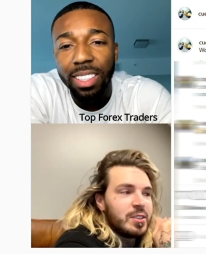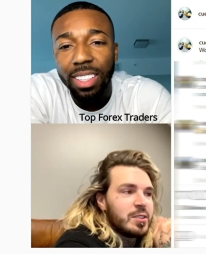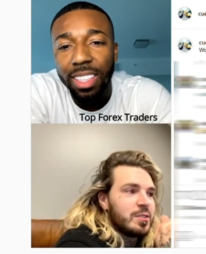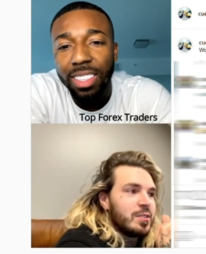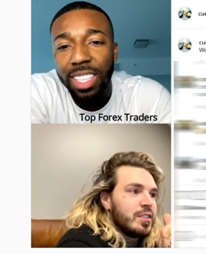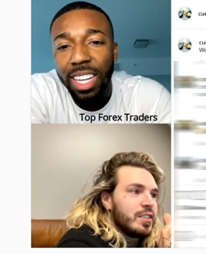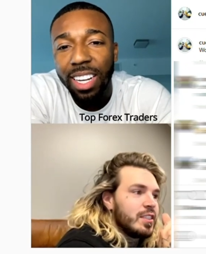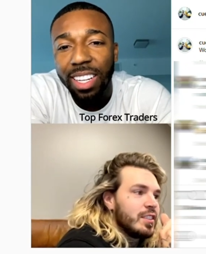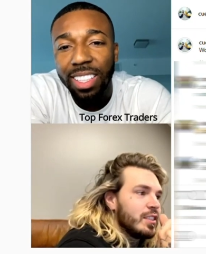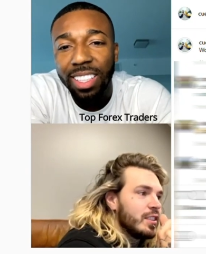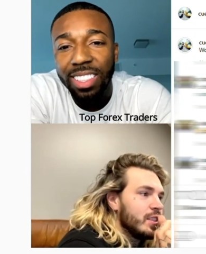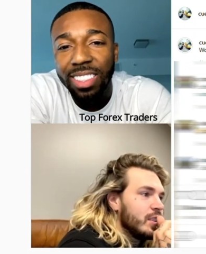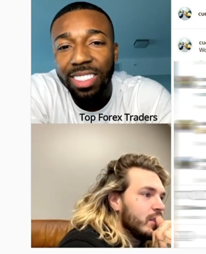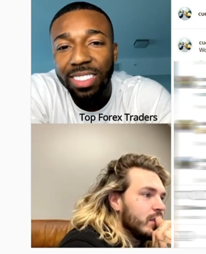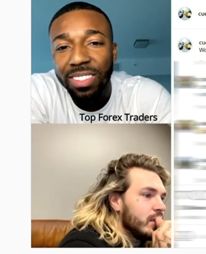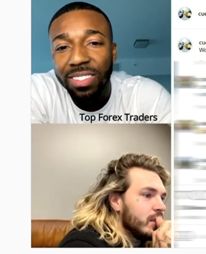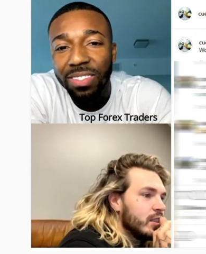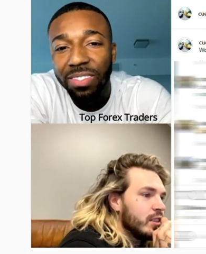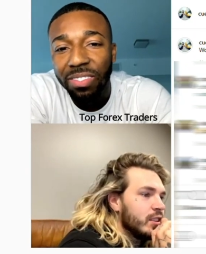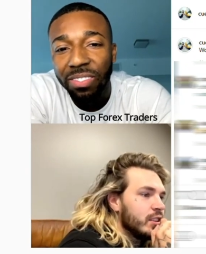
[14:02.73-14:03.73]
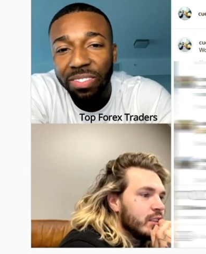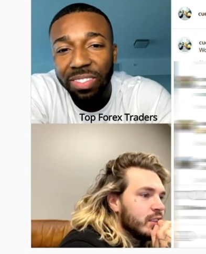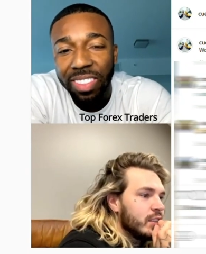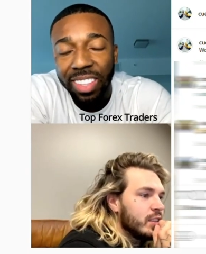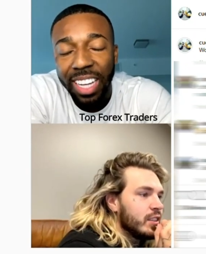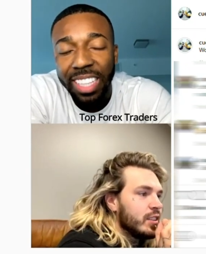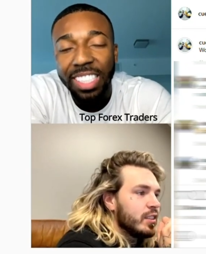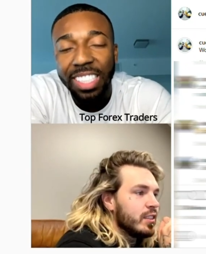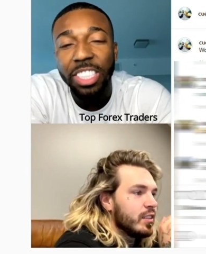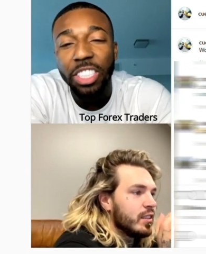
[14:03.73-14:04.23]
Speaker 1: fun. exactly.
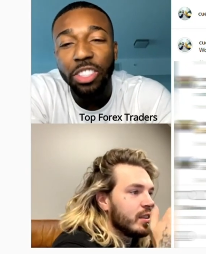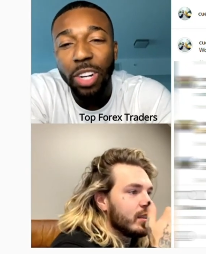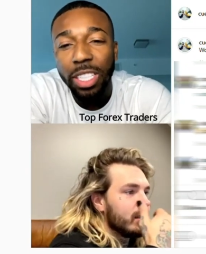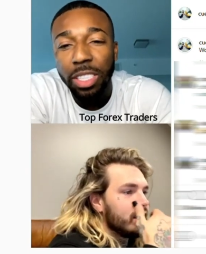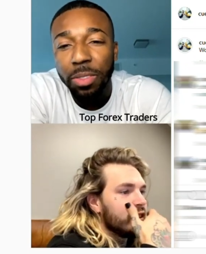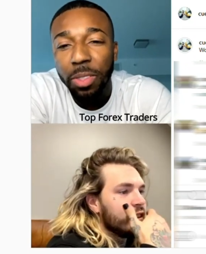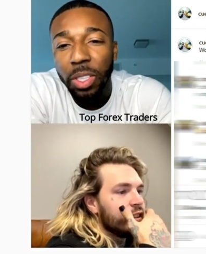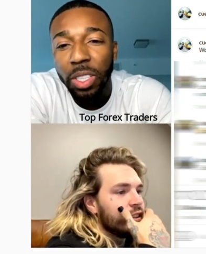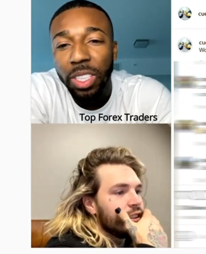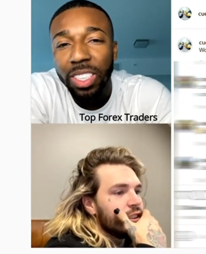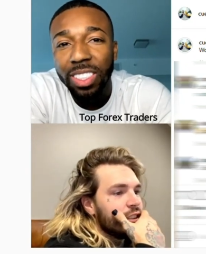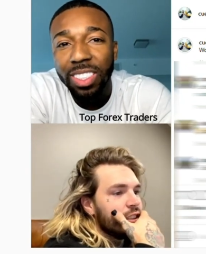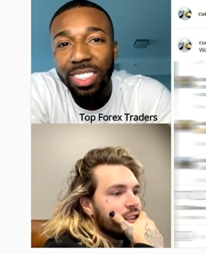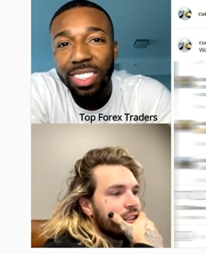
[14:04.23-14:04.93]
Is it stressful?